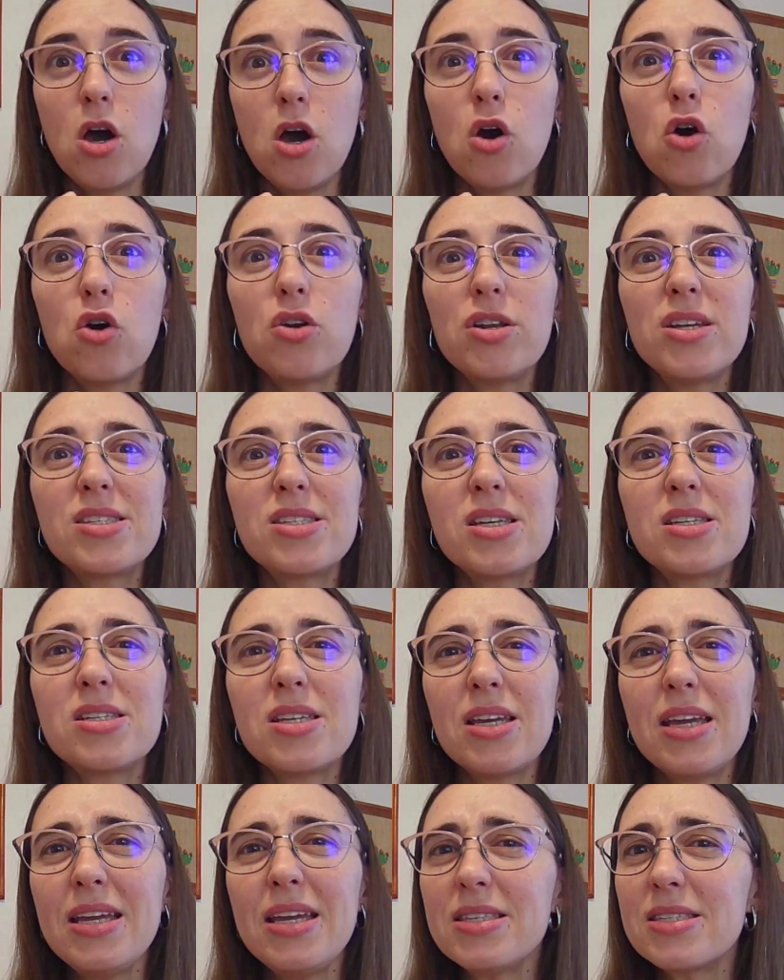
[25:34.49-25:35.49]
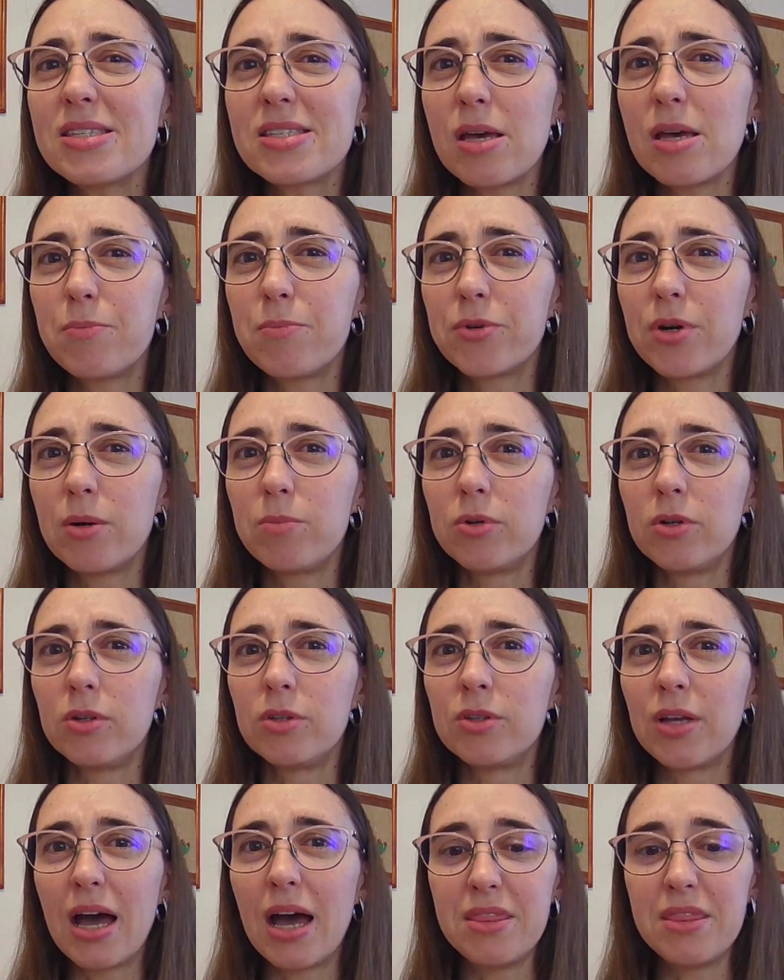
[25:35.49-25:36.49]
Or is it
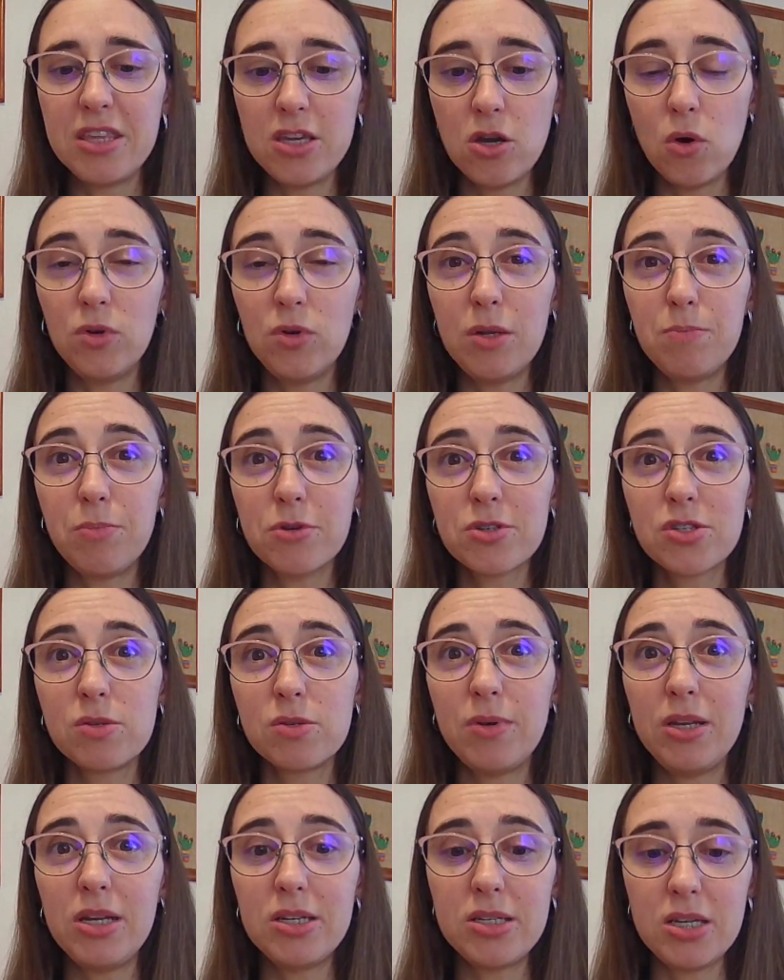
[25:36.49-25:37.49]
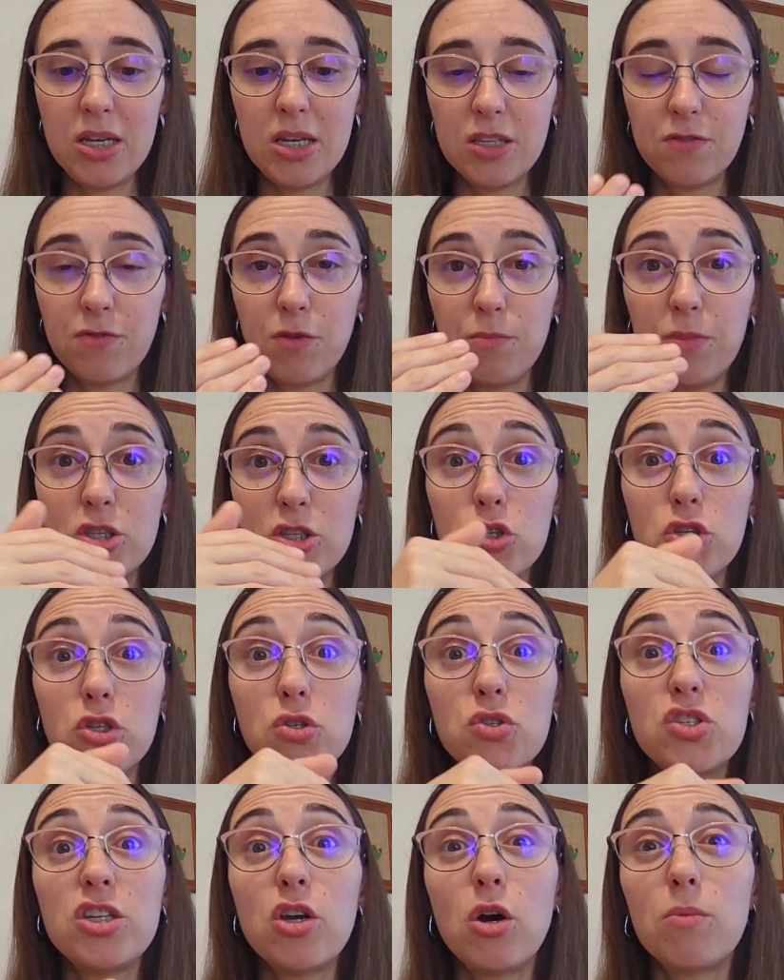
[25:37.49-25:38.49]
inseparable? And the only possibility is for me to
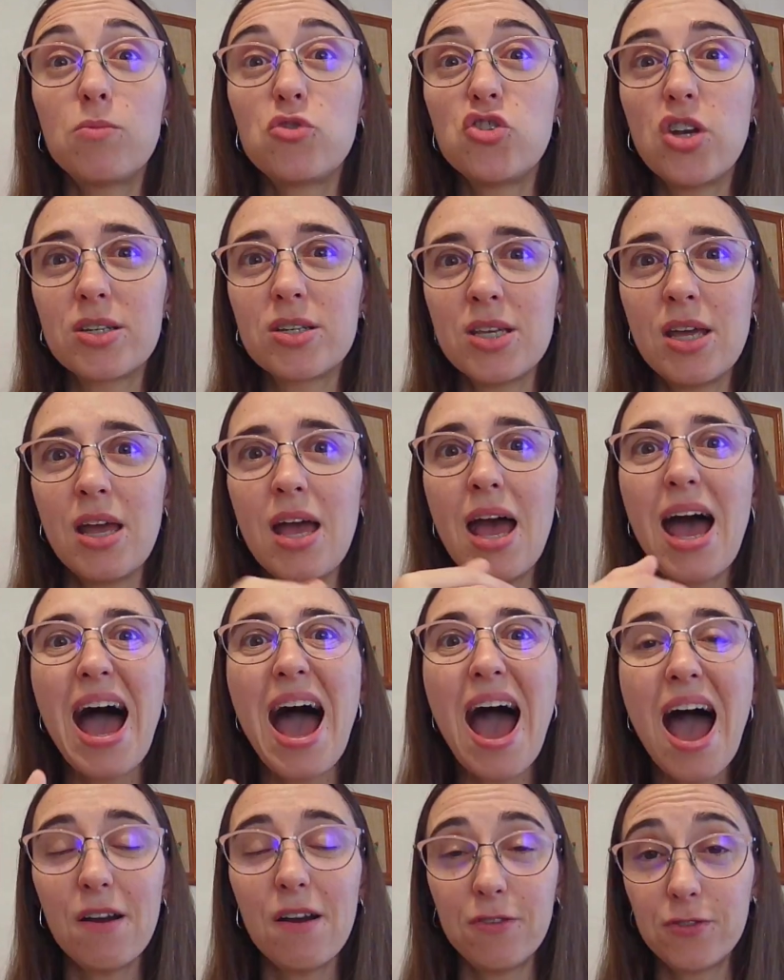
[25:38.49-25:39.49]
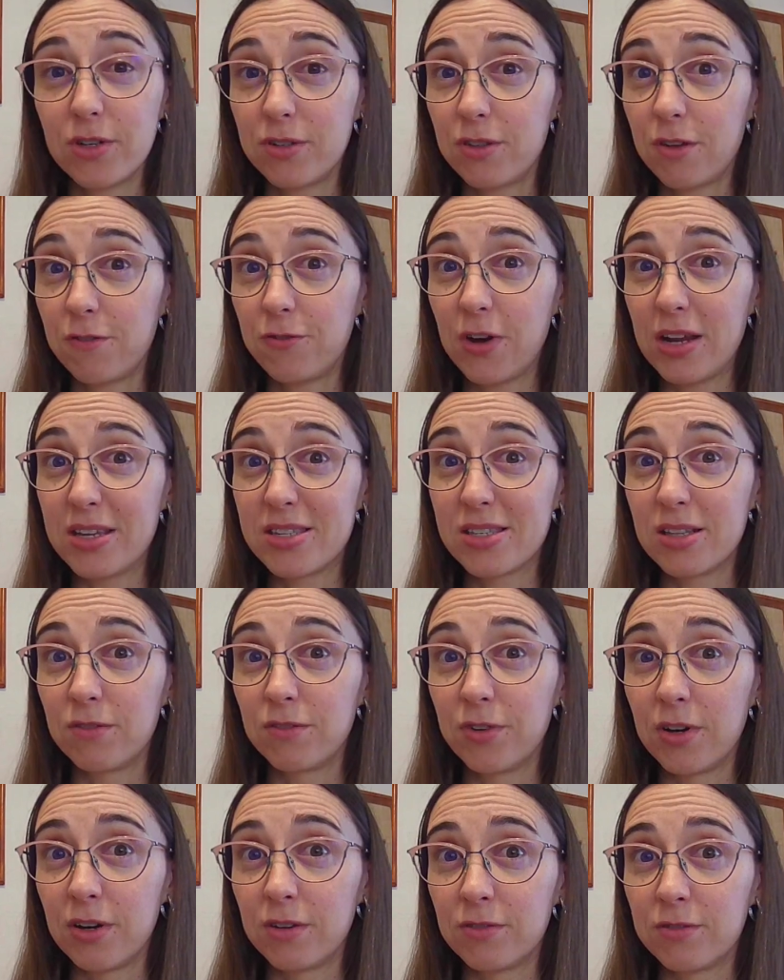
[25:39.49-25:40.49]
use the object after the phrasal
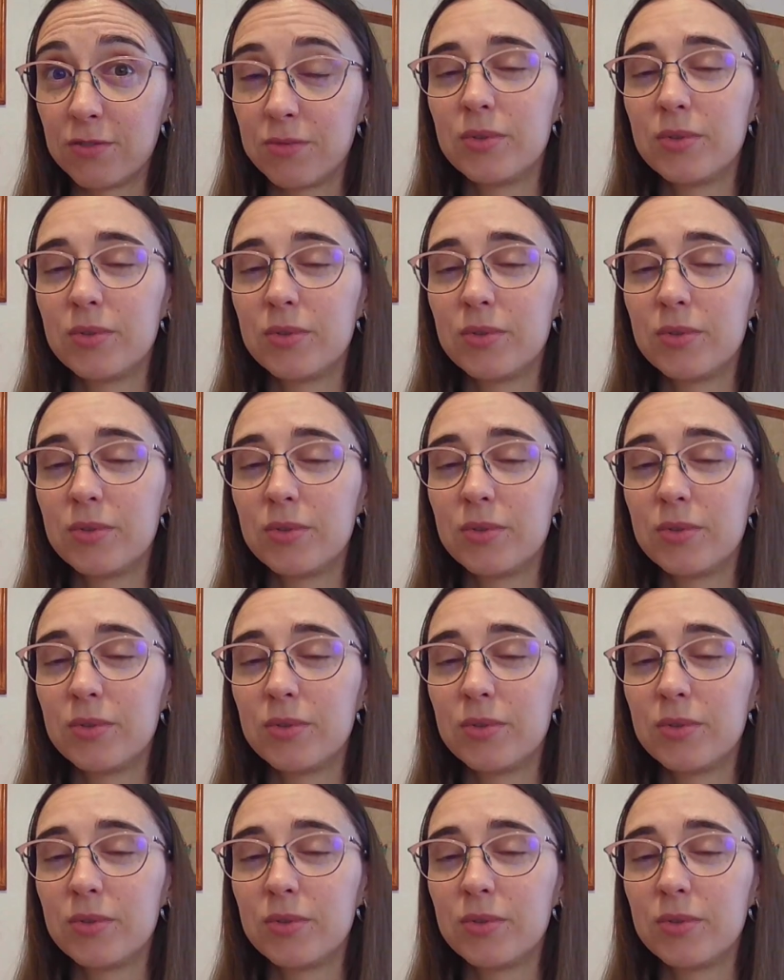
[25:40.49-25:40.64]
verb.